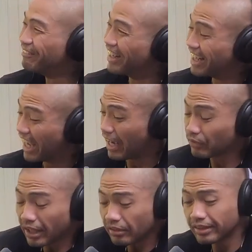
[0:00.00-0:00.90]
But
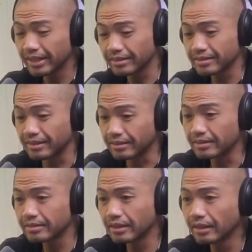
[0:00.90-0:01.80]
after I heard that
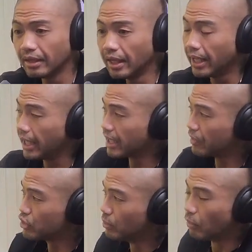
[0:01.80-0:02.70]
statistic, it
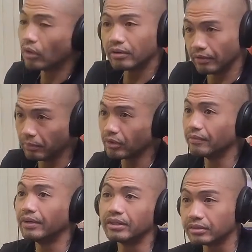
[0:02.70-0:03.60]
gives you more of a
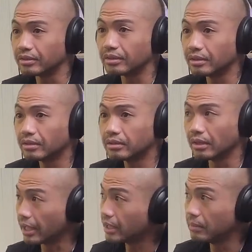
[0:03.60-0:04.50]
motivation to
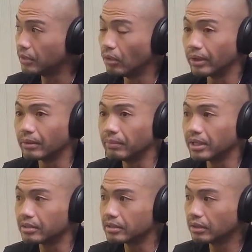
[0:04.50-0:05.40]
like keep going
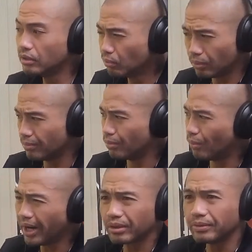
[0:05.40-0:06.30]
because
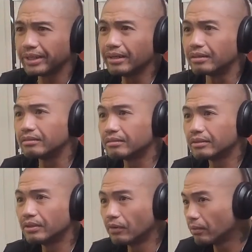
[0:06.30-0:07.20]
why quit now?
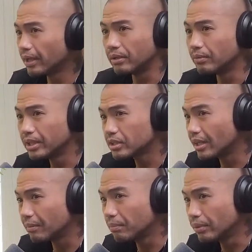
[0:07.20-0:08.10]
You've already reached
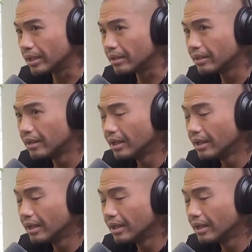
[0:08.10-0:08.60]
that point.